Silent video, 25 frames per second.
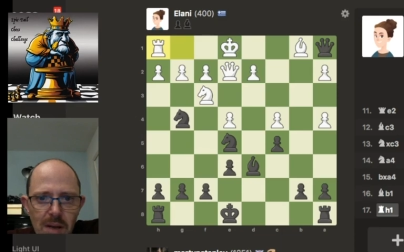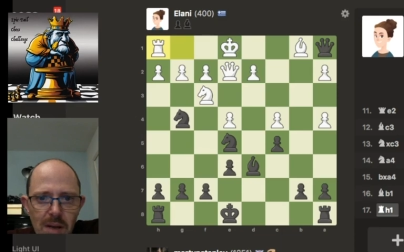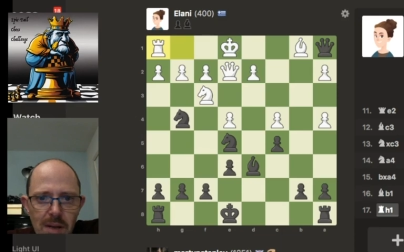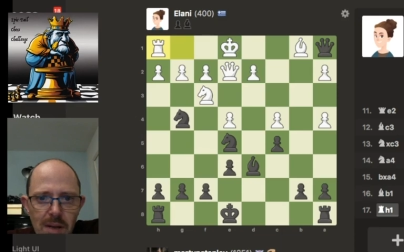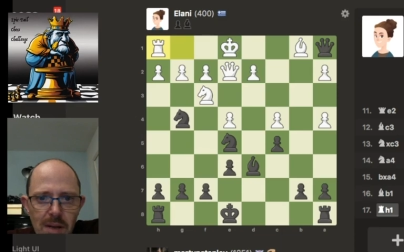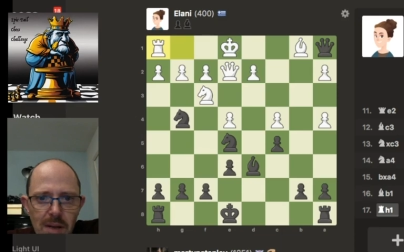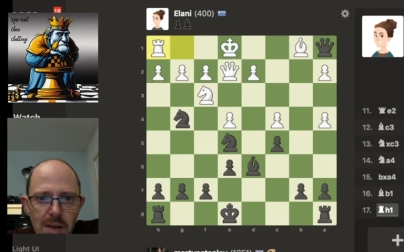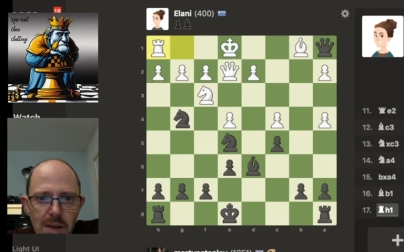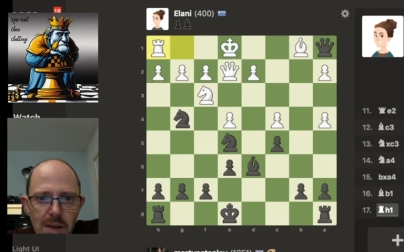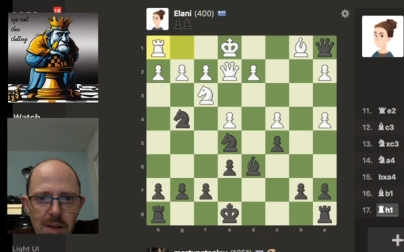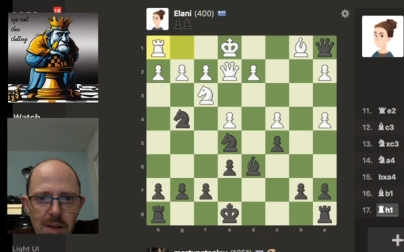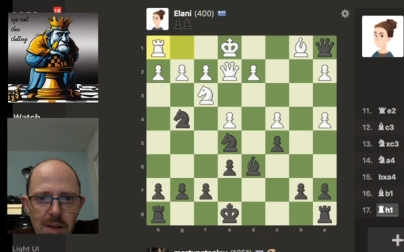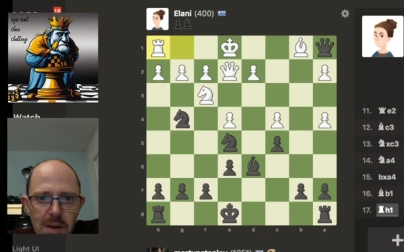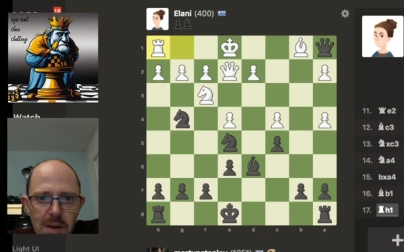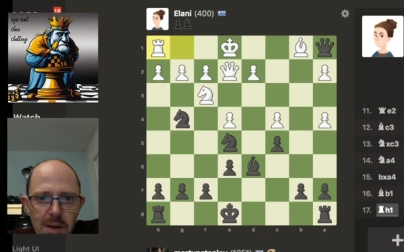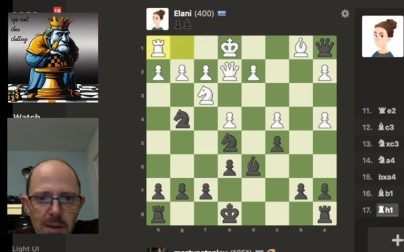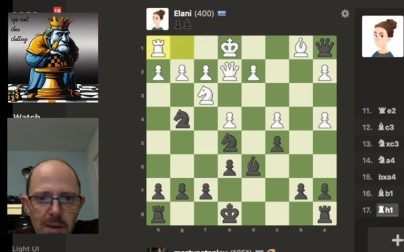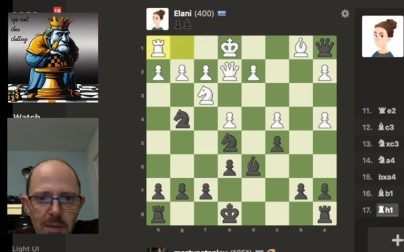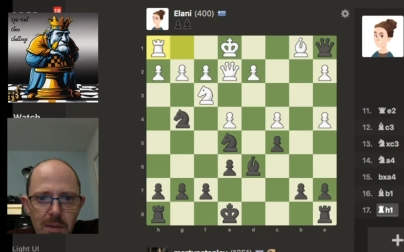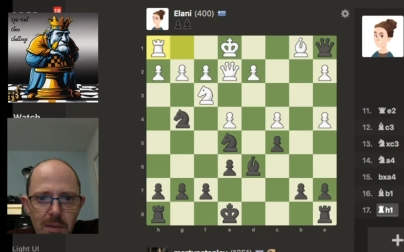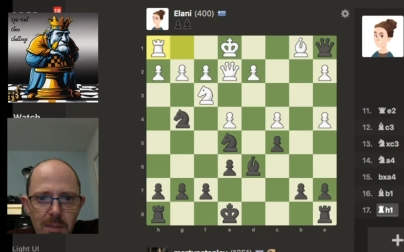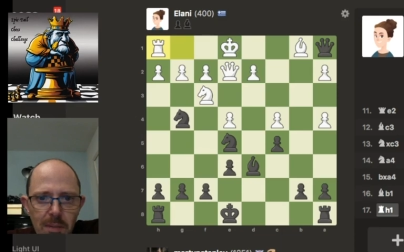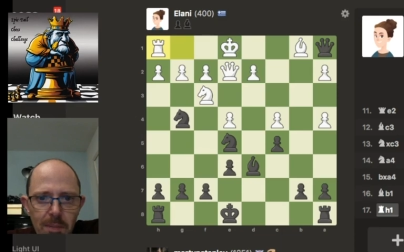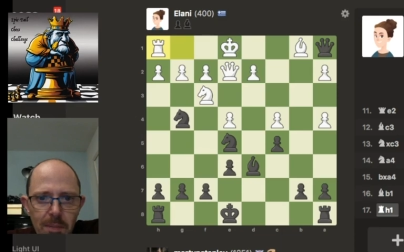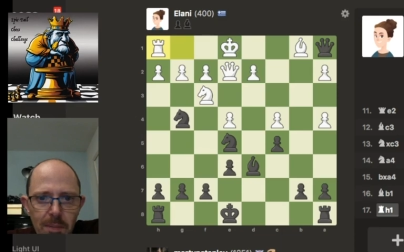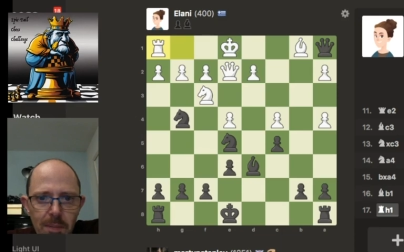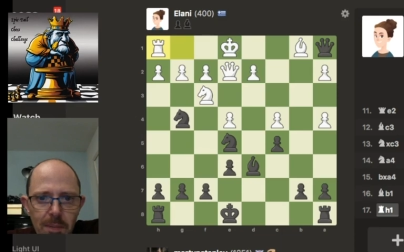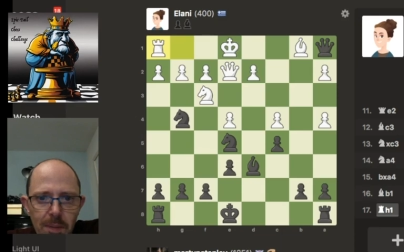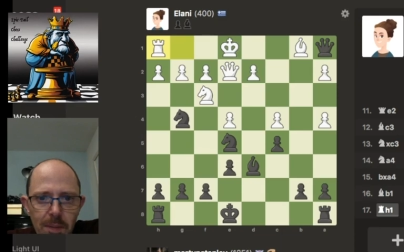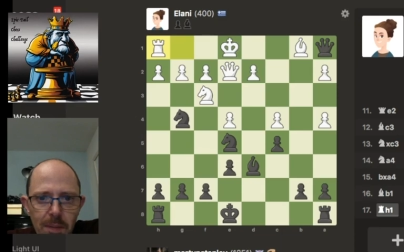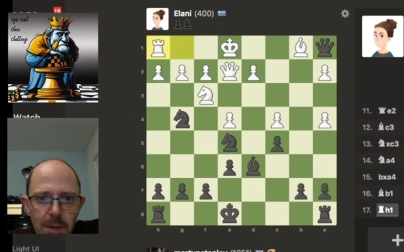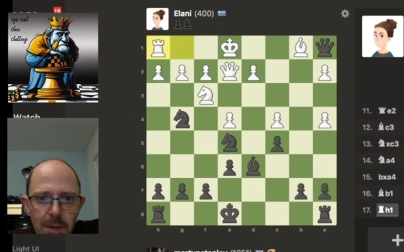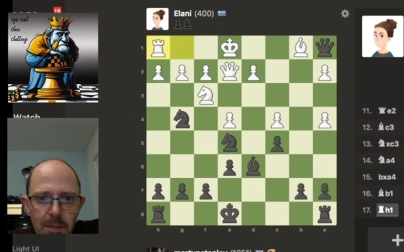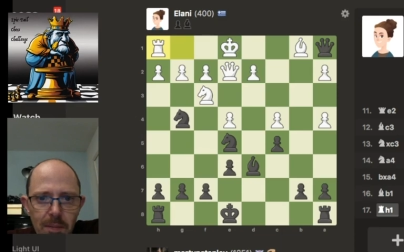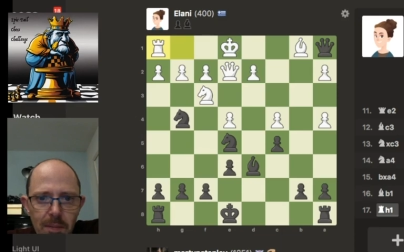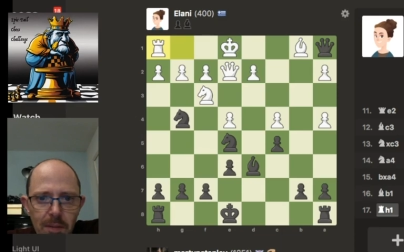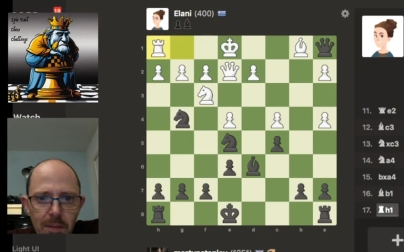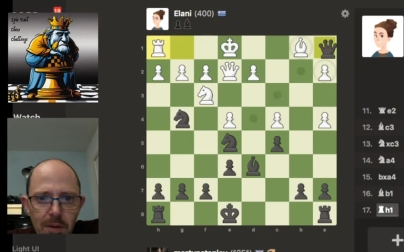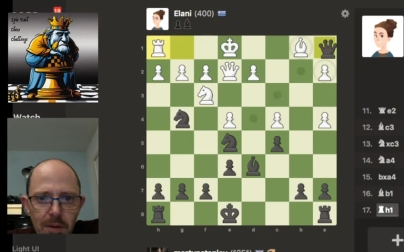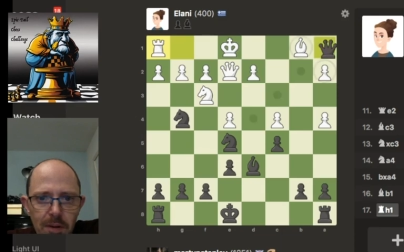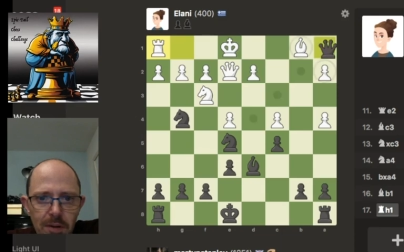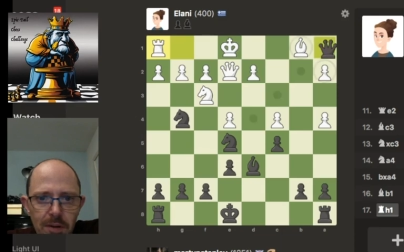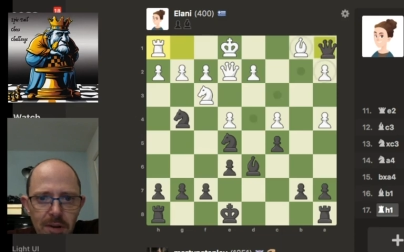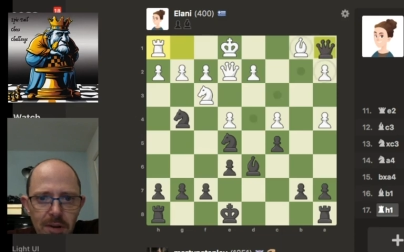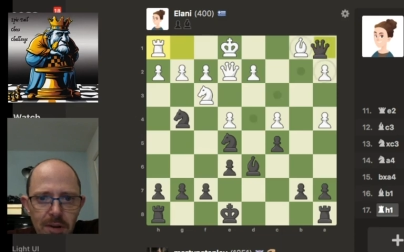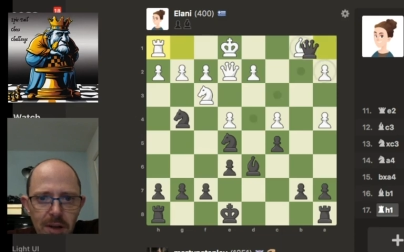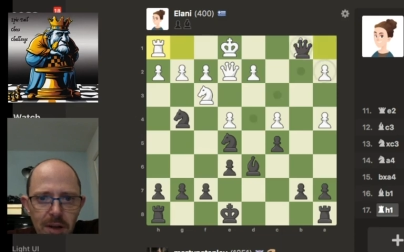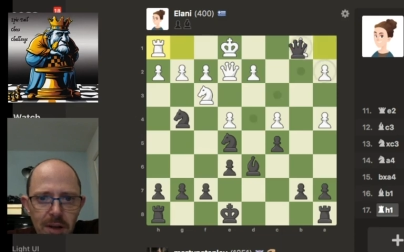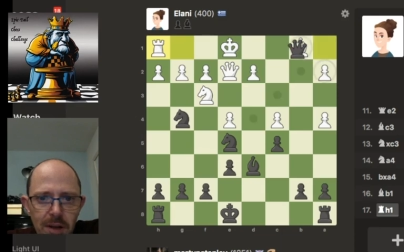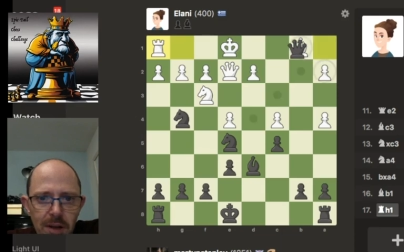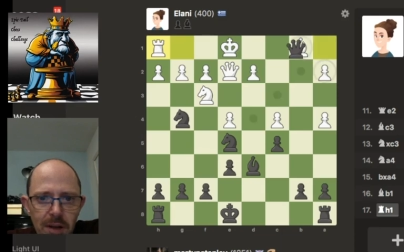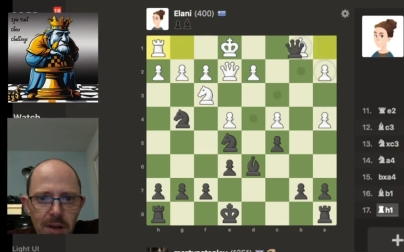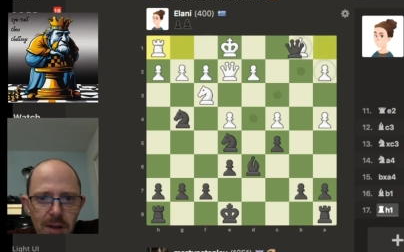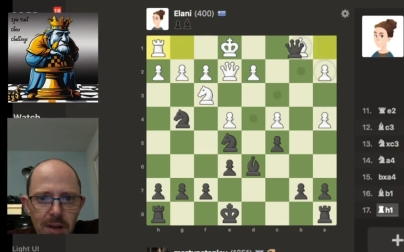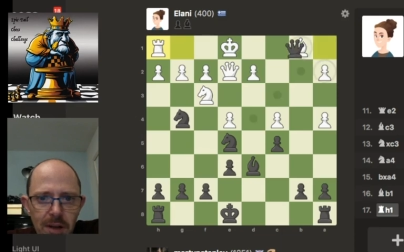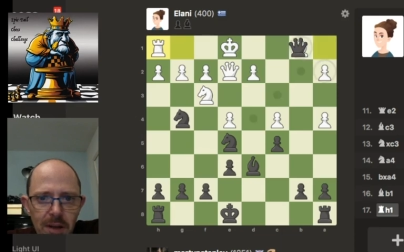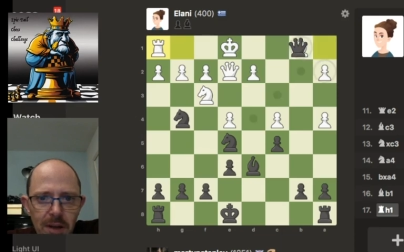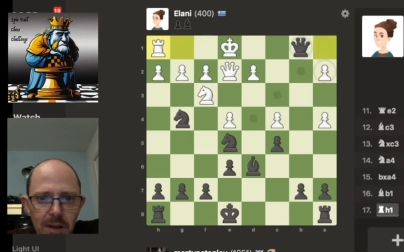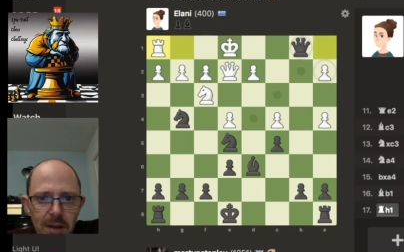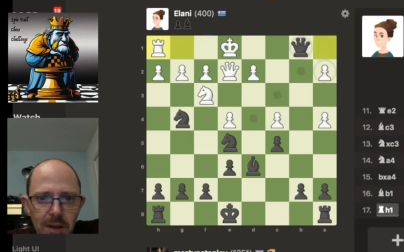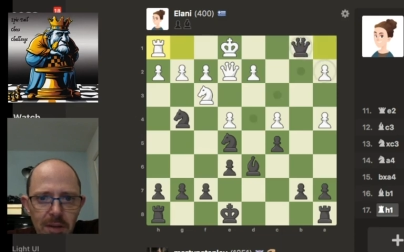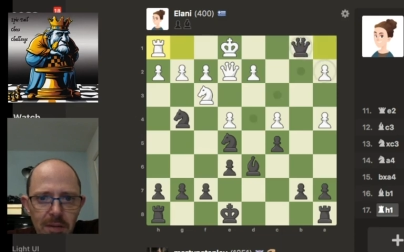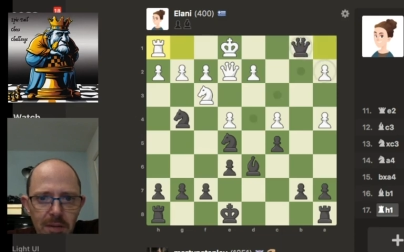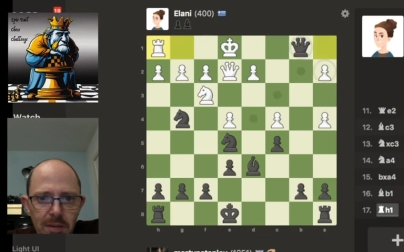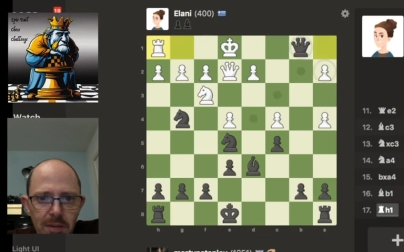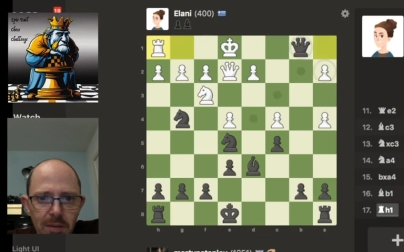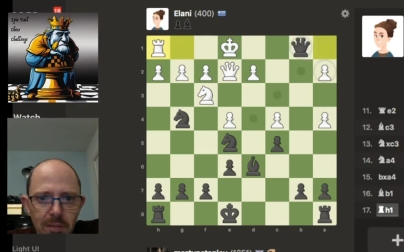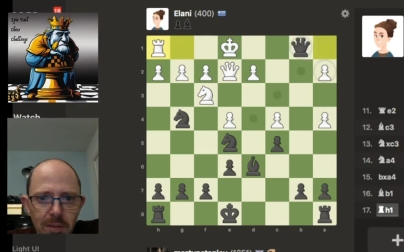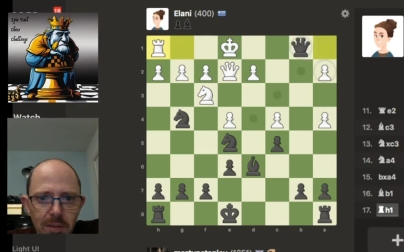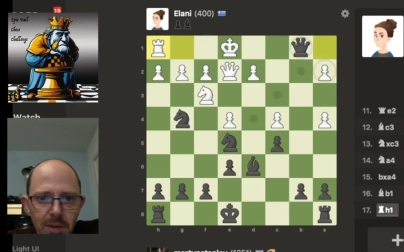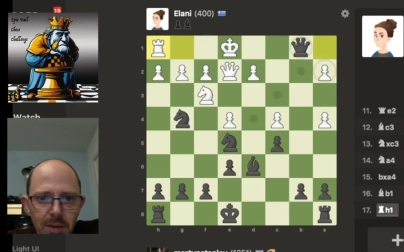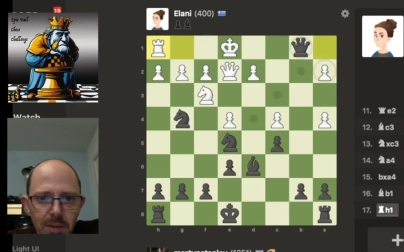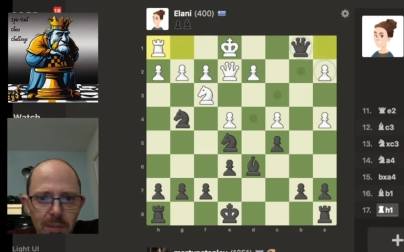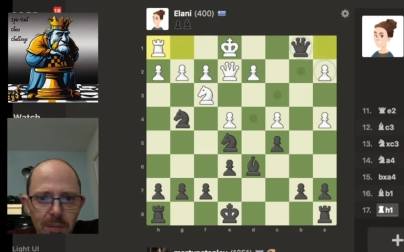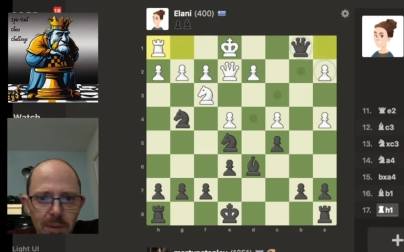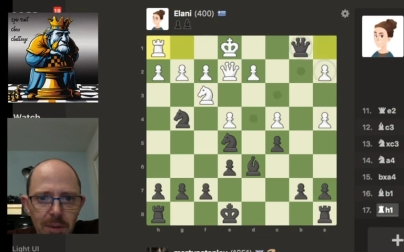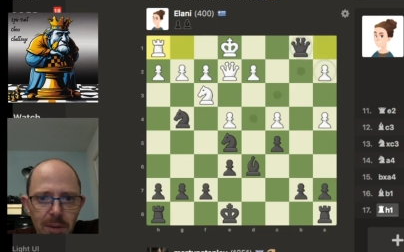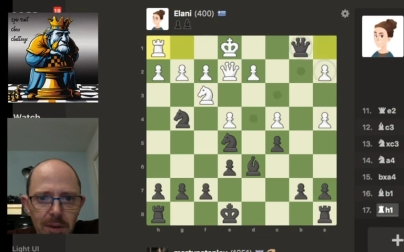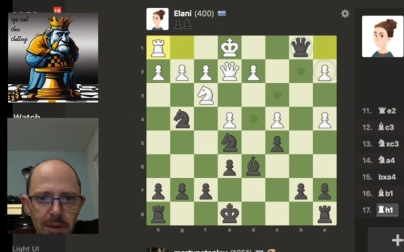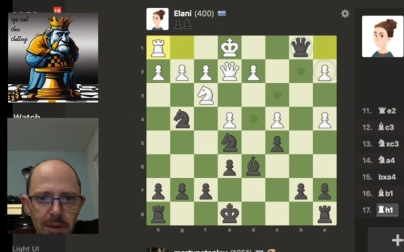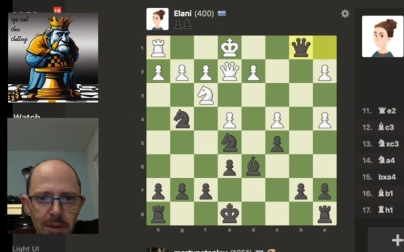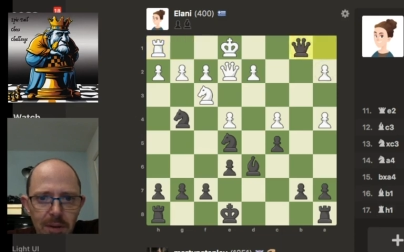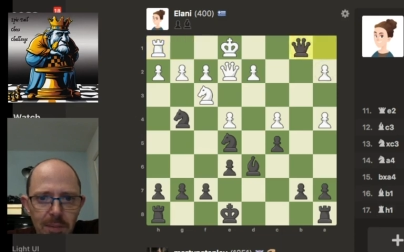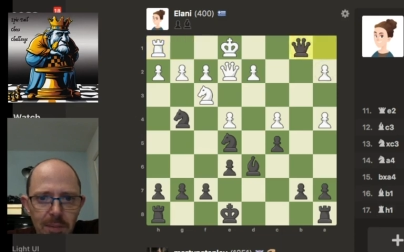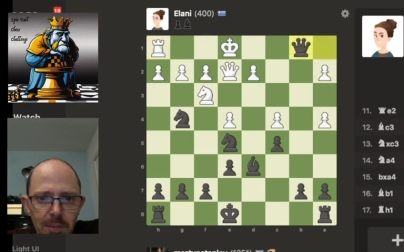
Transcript: Now I've got a check here, so I'll win the bishop.